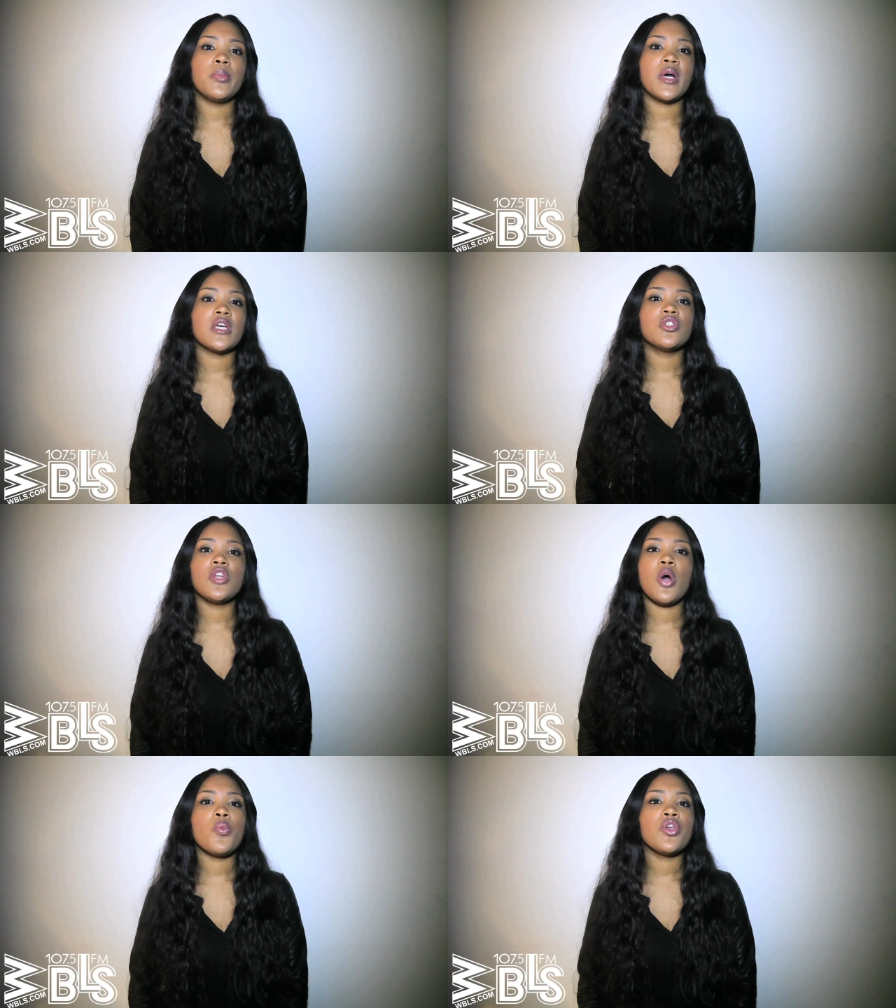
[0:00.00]
because
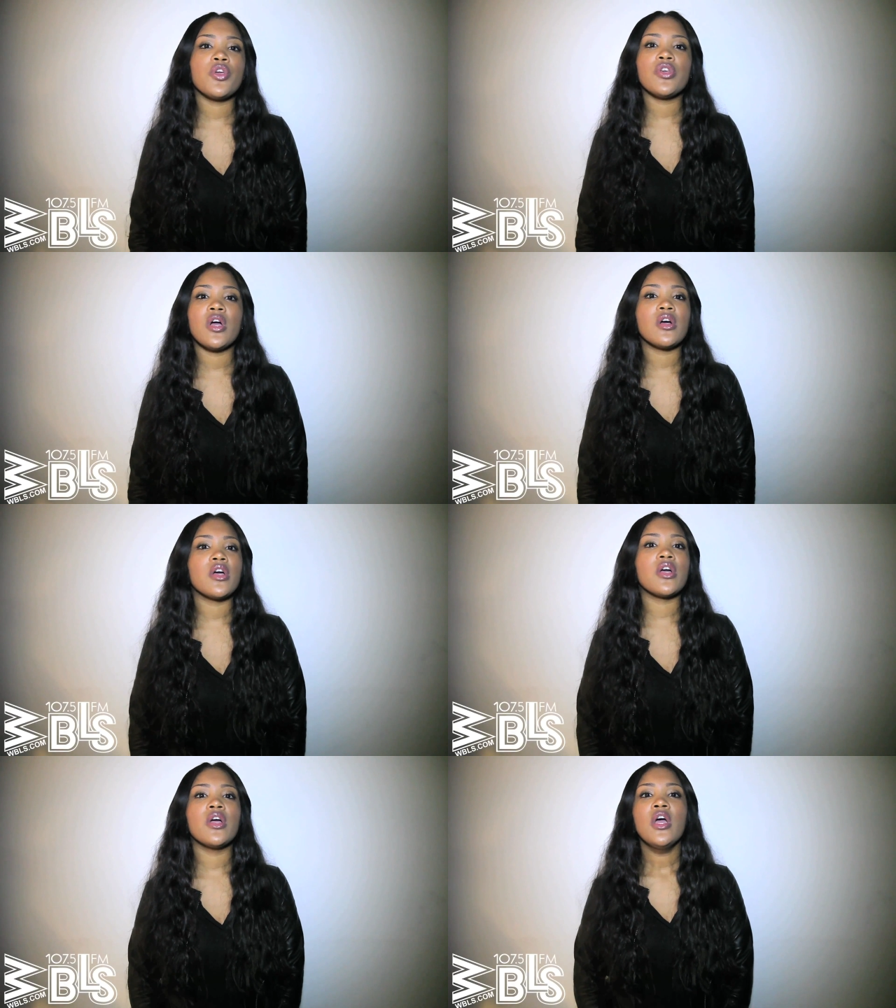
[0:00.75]
you know, when you're
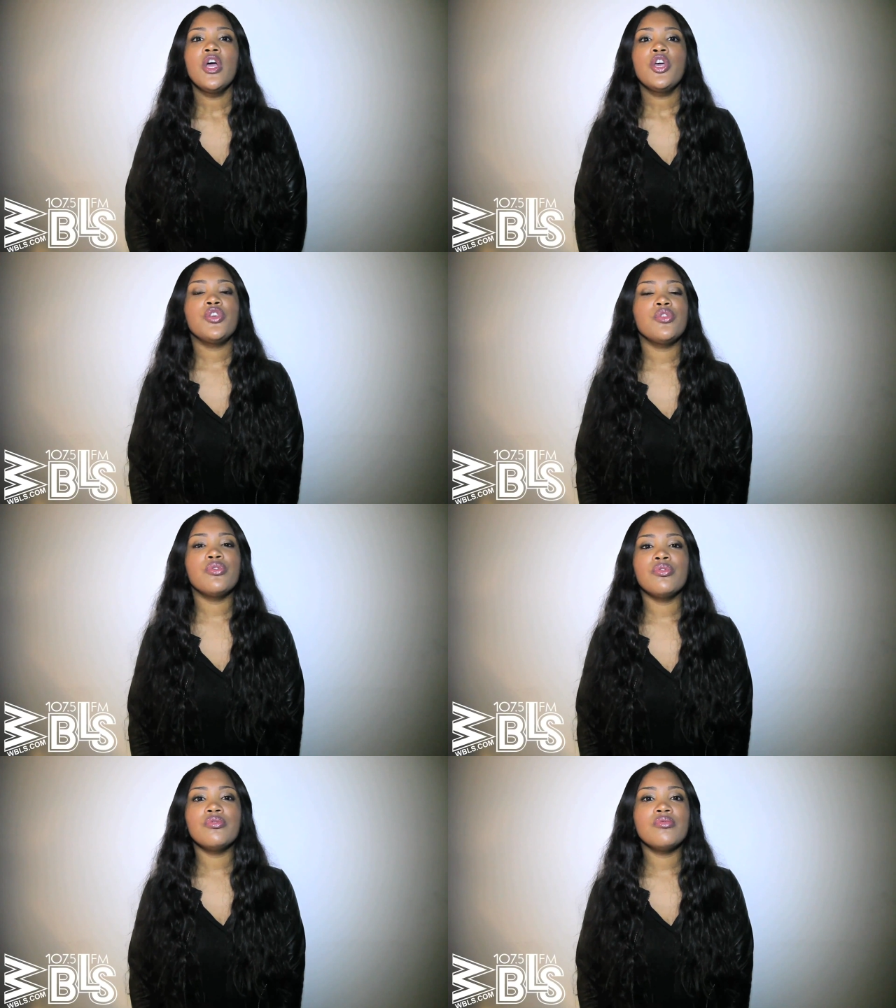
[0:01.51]
younger,
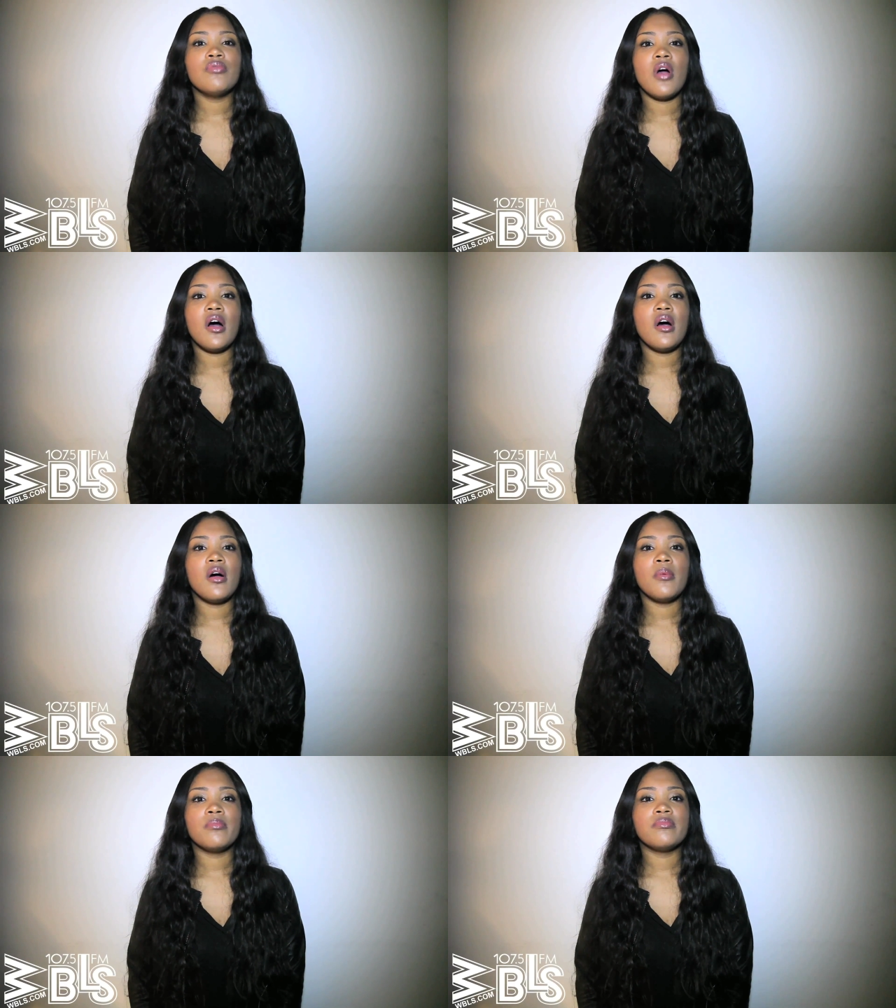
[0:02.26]
you
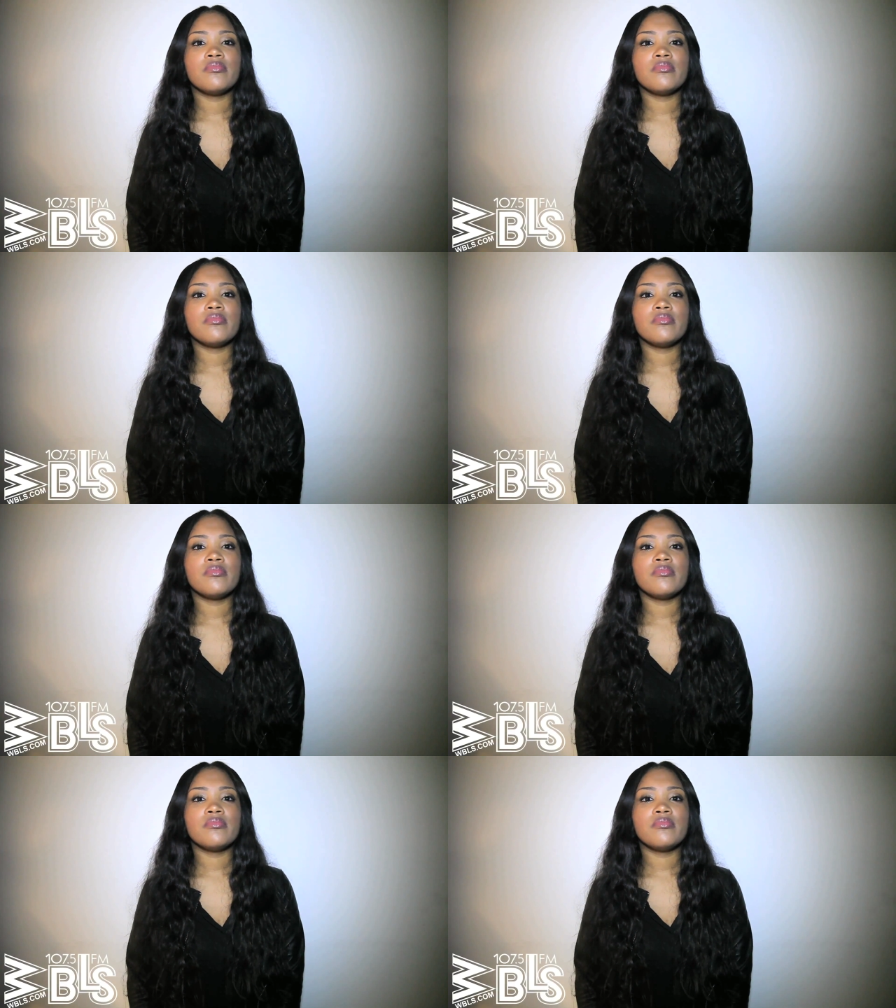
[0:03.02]
um,